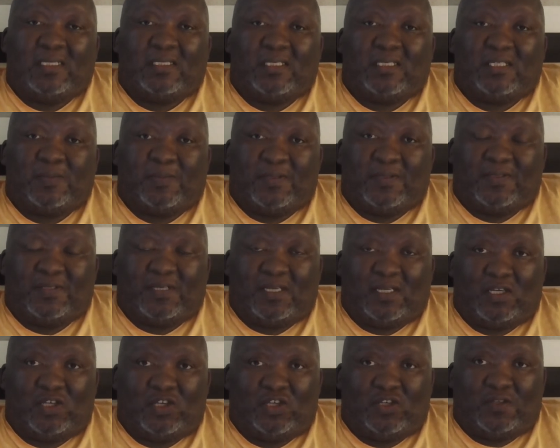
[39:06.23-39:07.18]

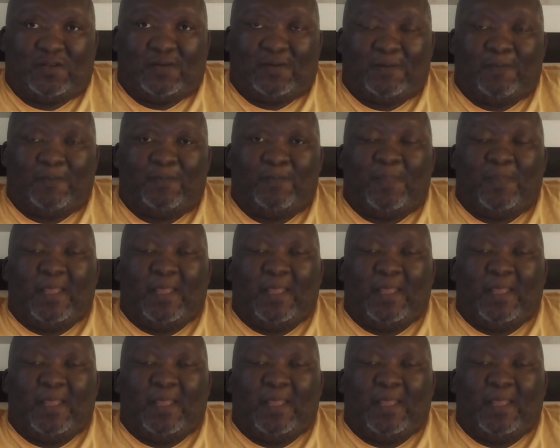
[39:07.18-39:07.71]
dispensation